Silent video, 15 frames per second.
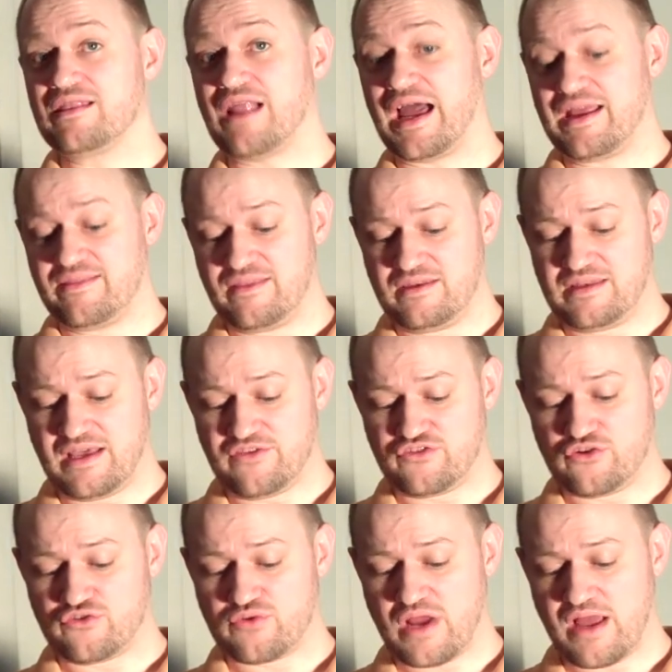Like the
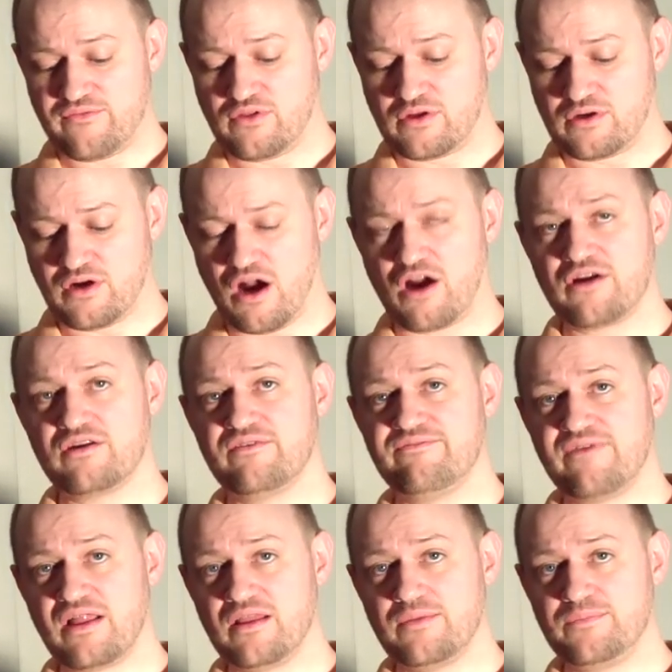desert traveler, our
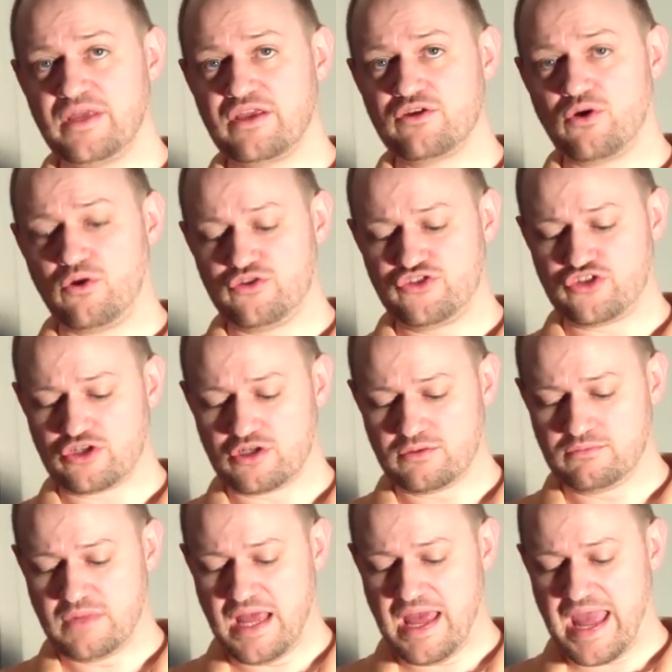developing
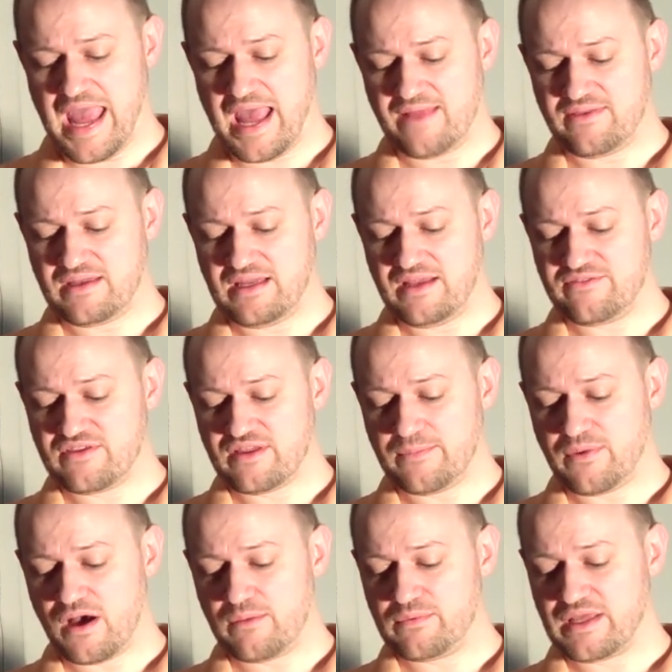culture and the needs of the
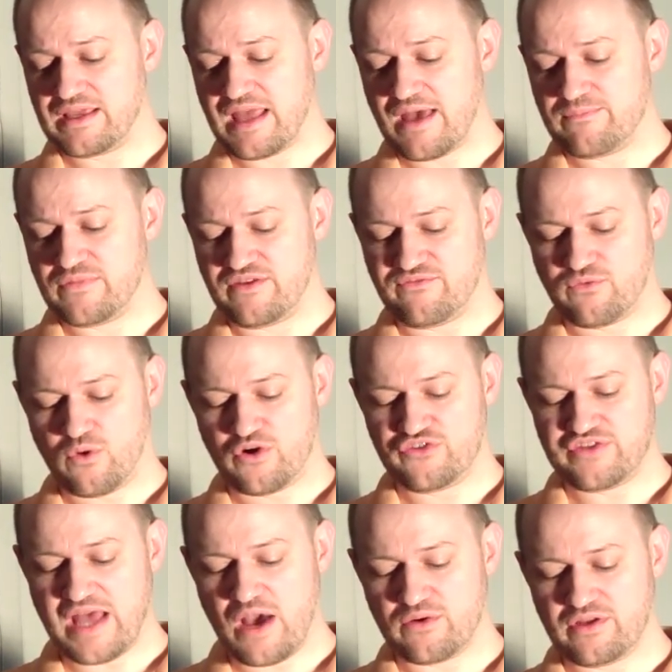public have been
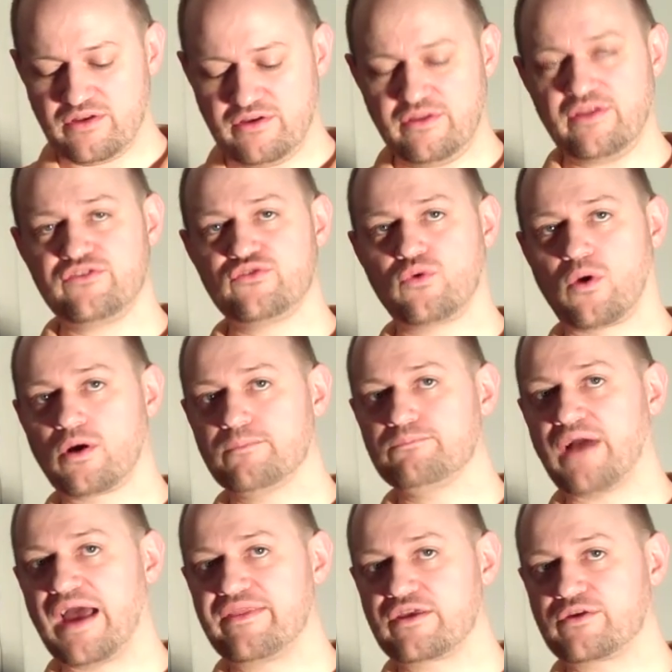forced out into the storm
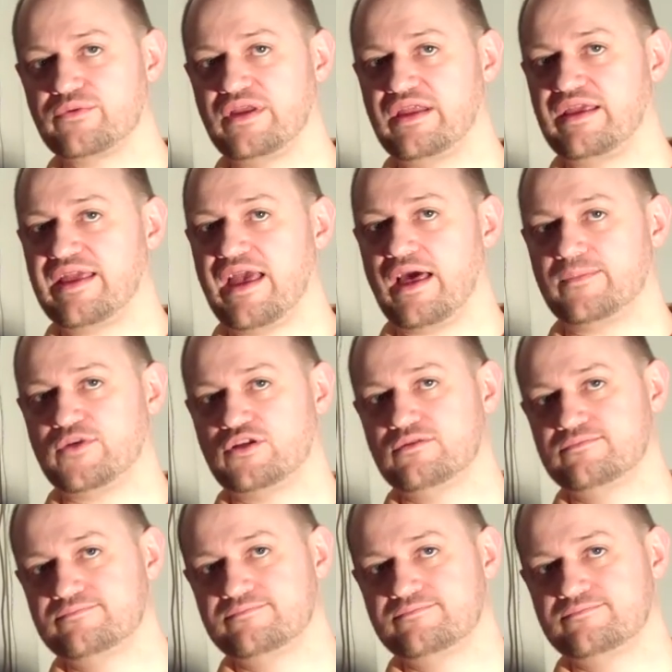by the greedy camel.